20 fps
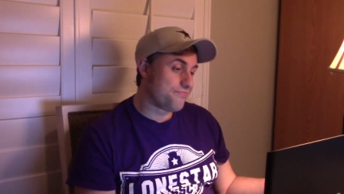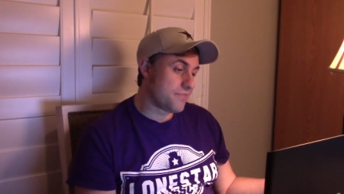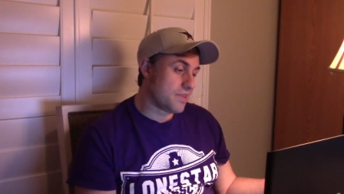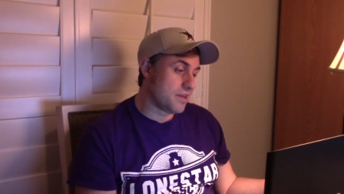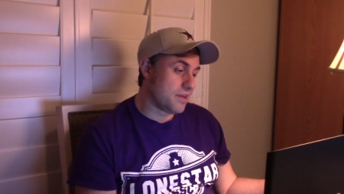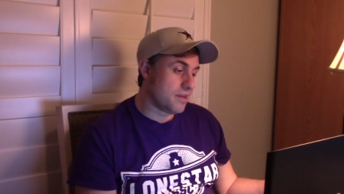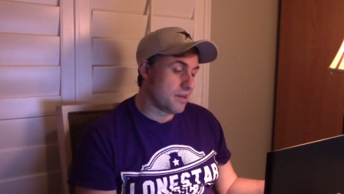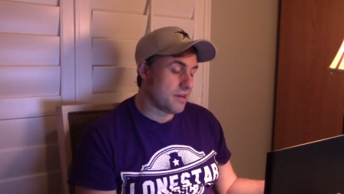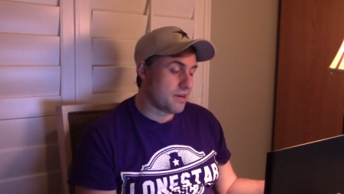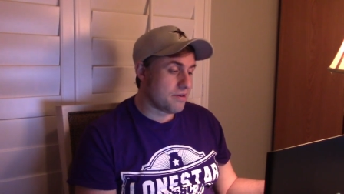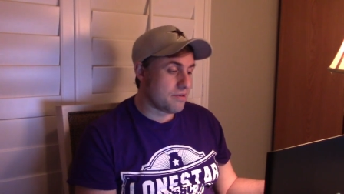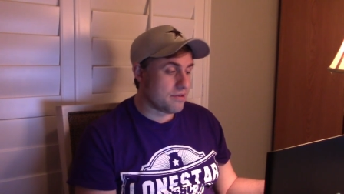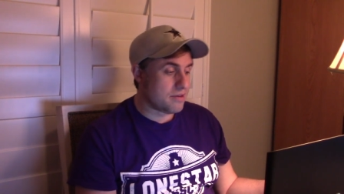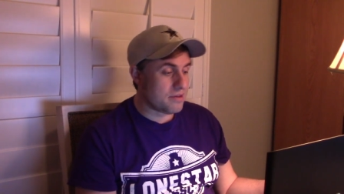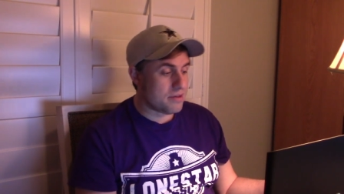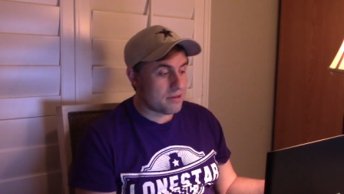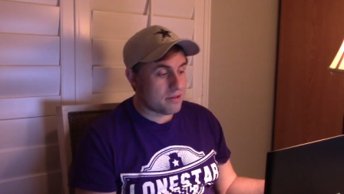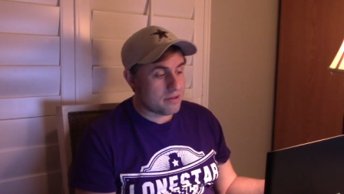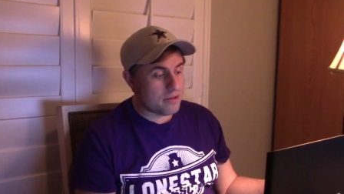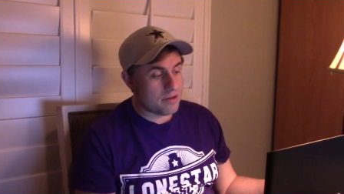You
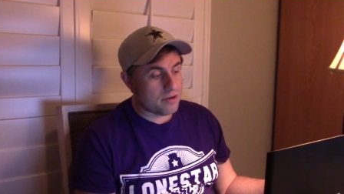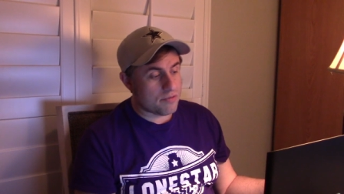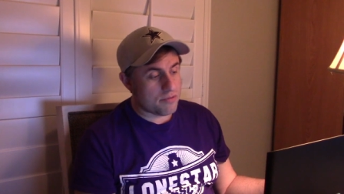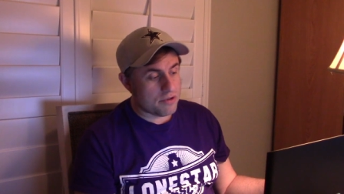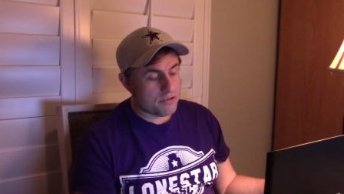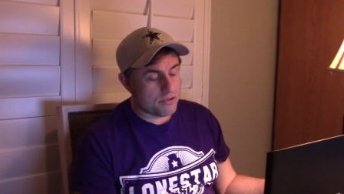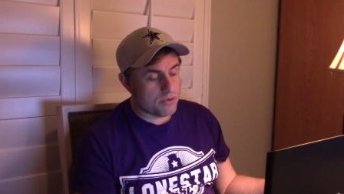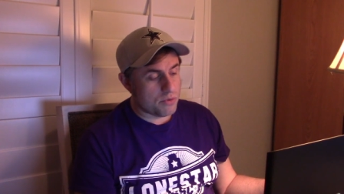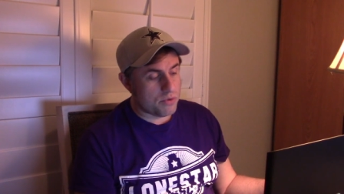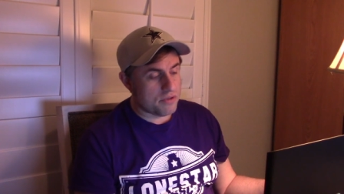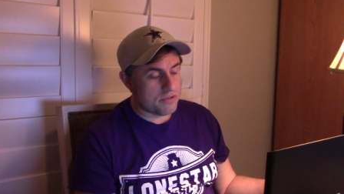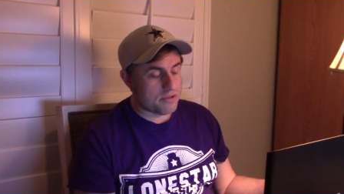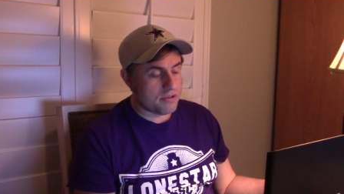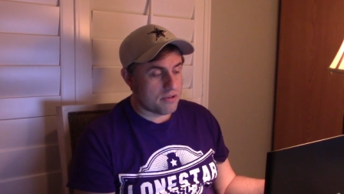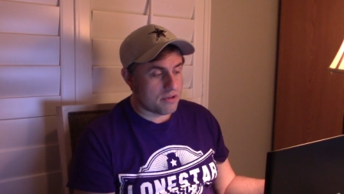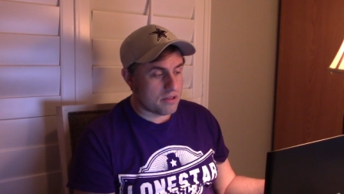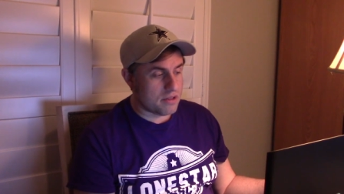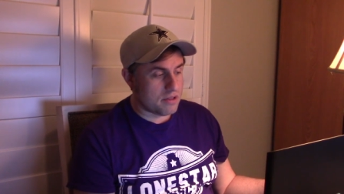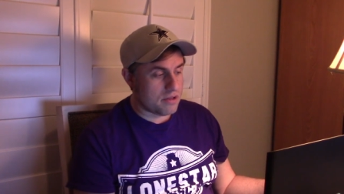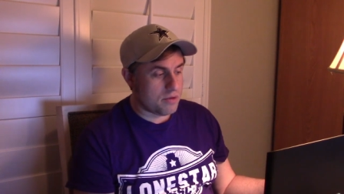know, Russell Wilson
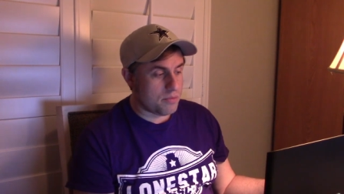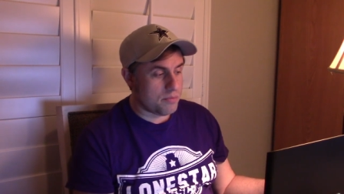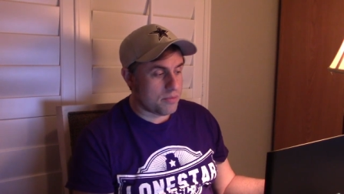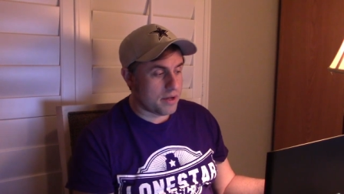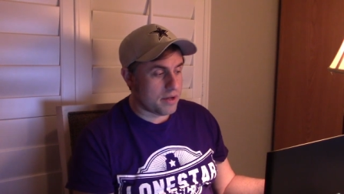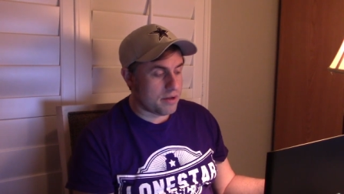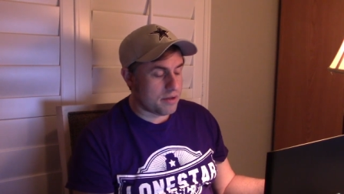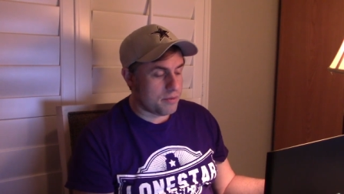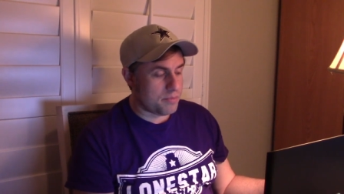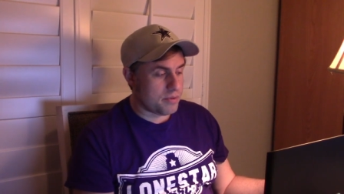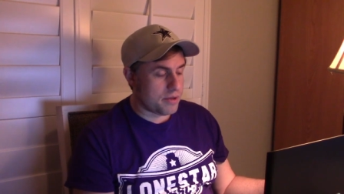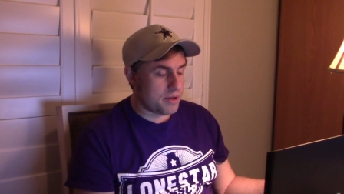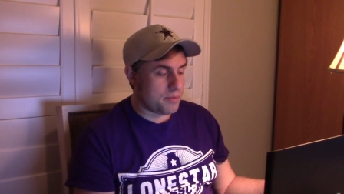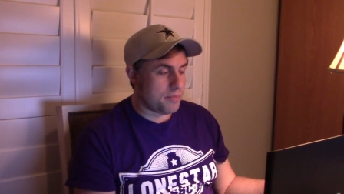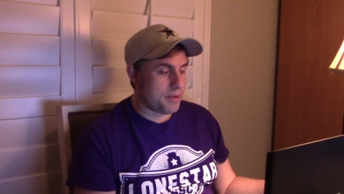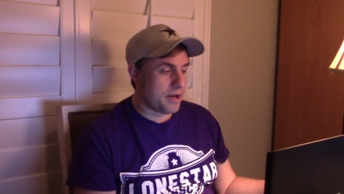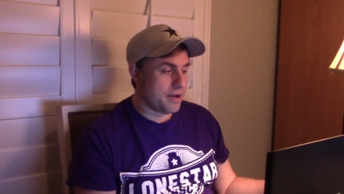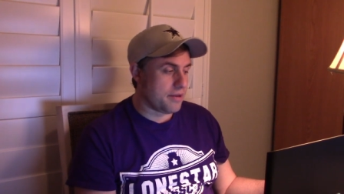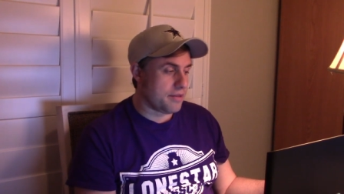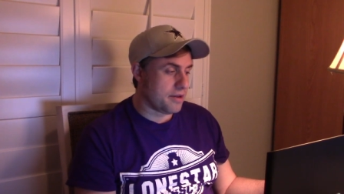looked a little better. He
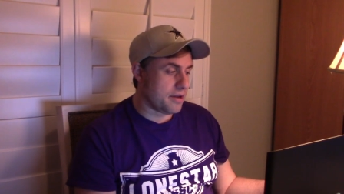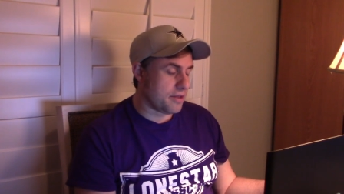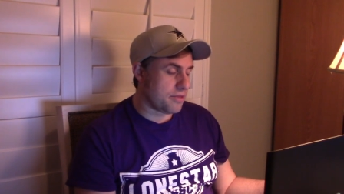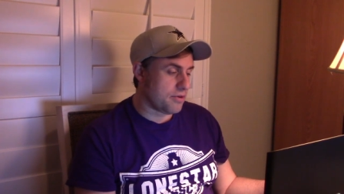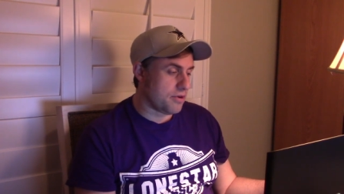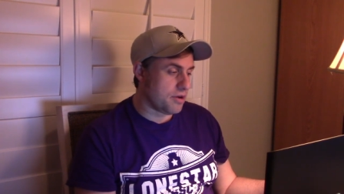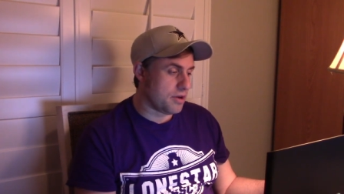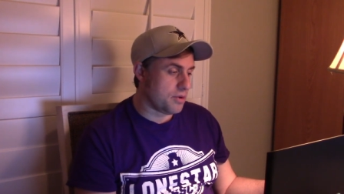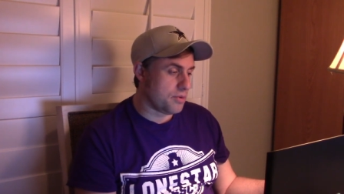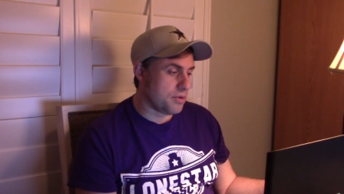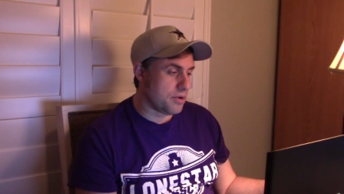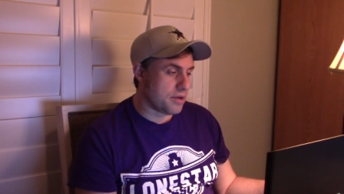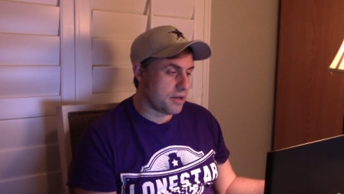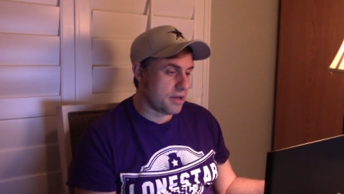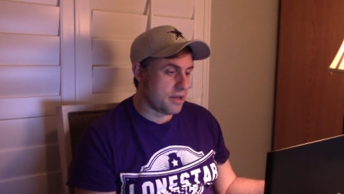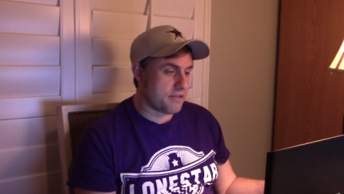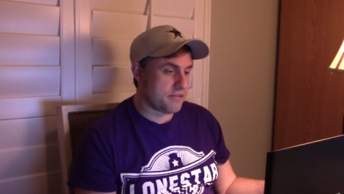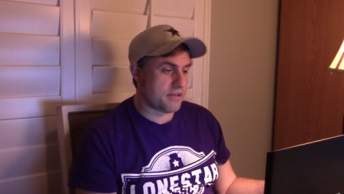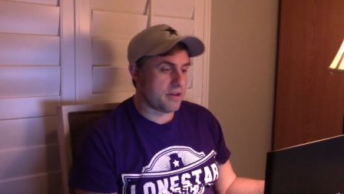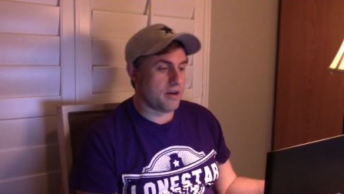played better than I thought he would
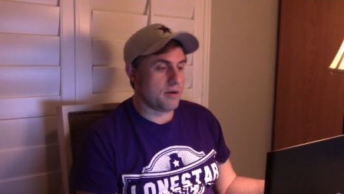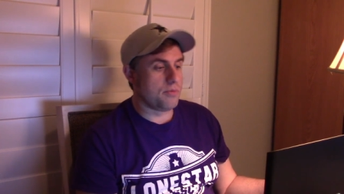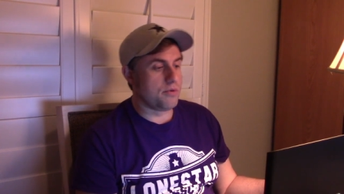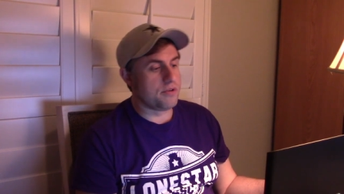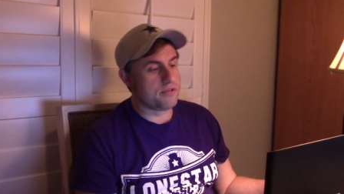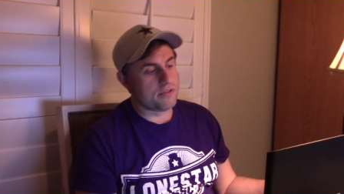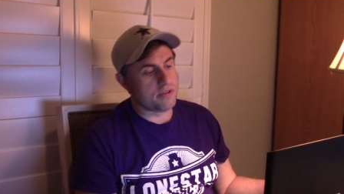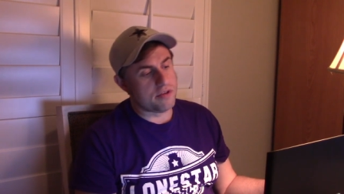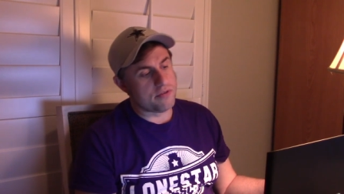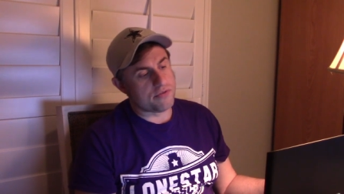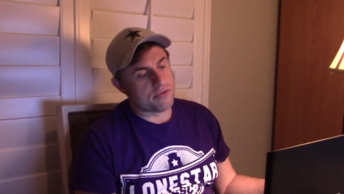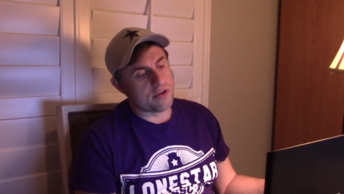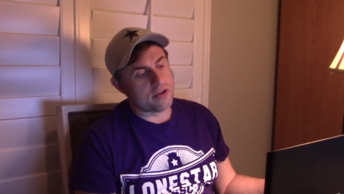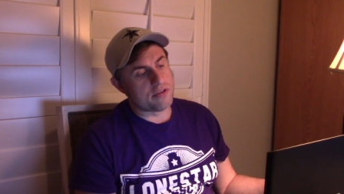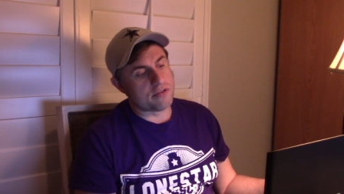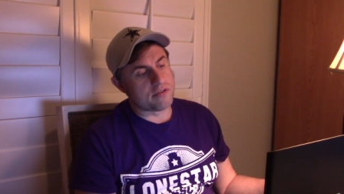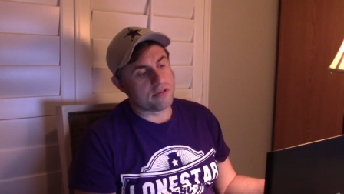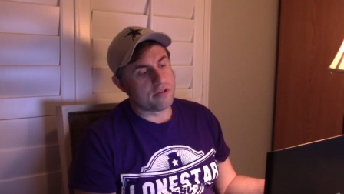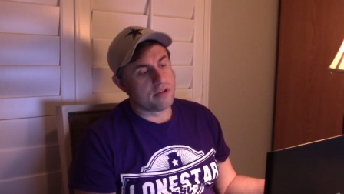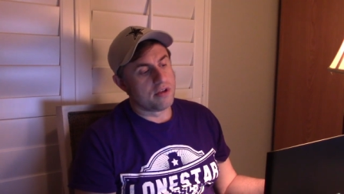against Cowboys
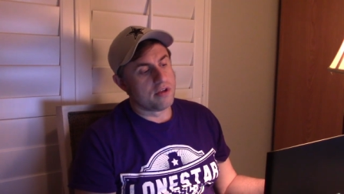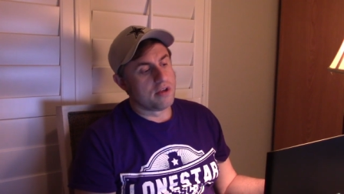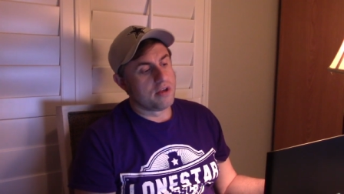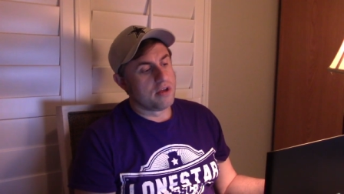defense.